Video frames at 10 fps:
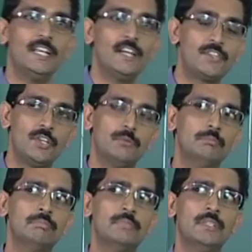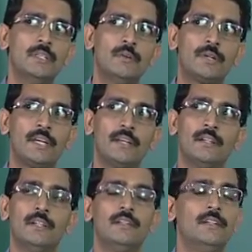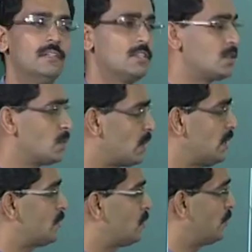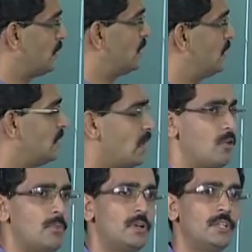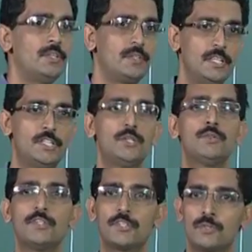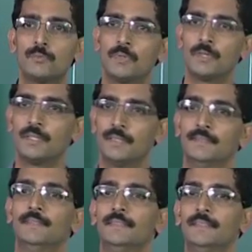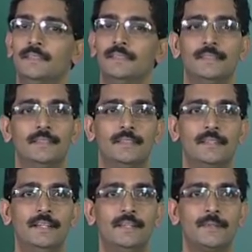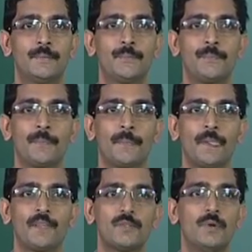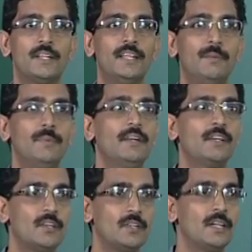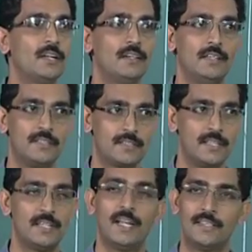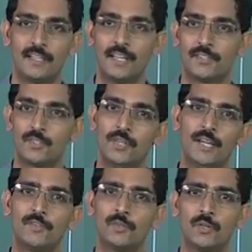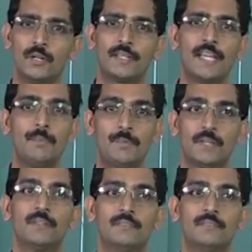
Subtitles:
ask you, okay, this is total throughput, how about each user's throughput, right. See what can happen in Aloha and other cases too, you have the so called capture,